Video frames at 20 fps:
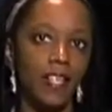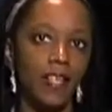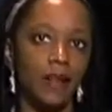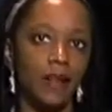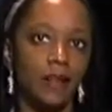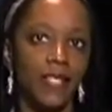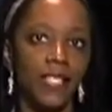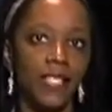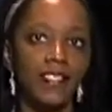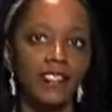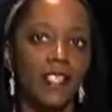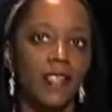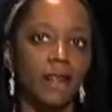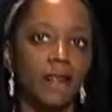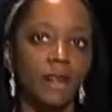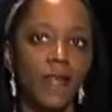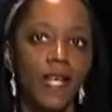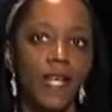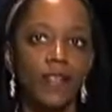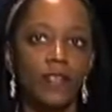because
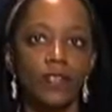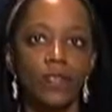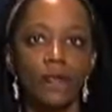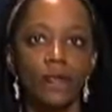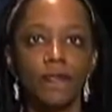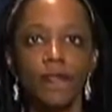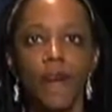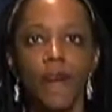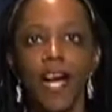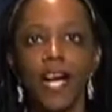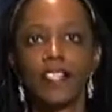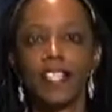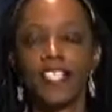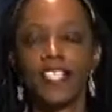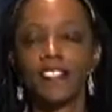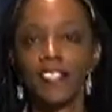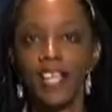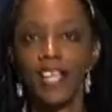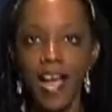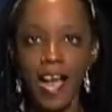they failed to file
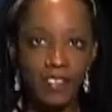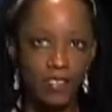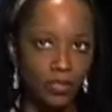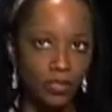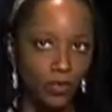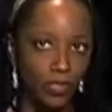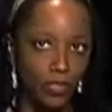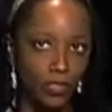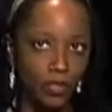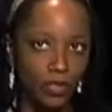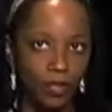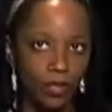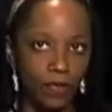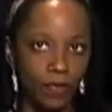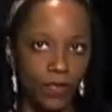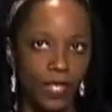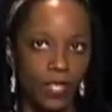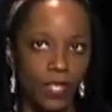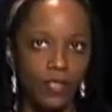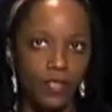a tax
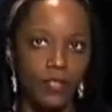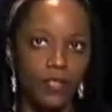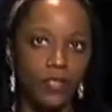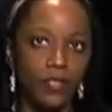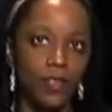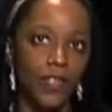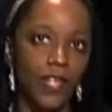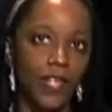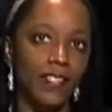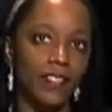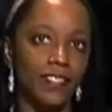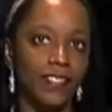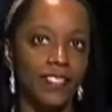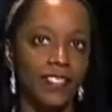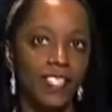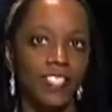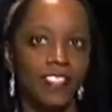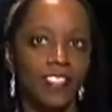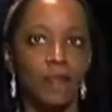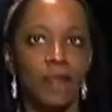return. The
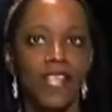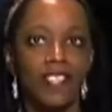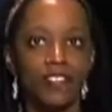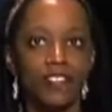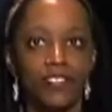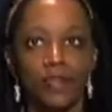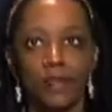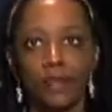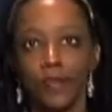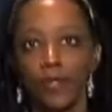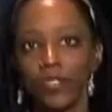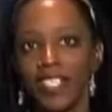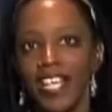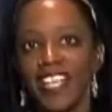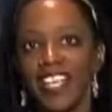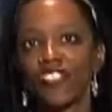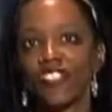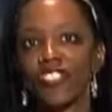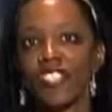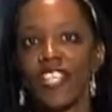2006 Pension
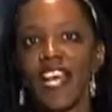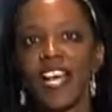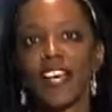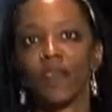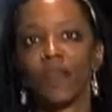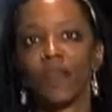Protection Act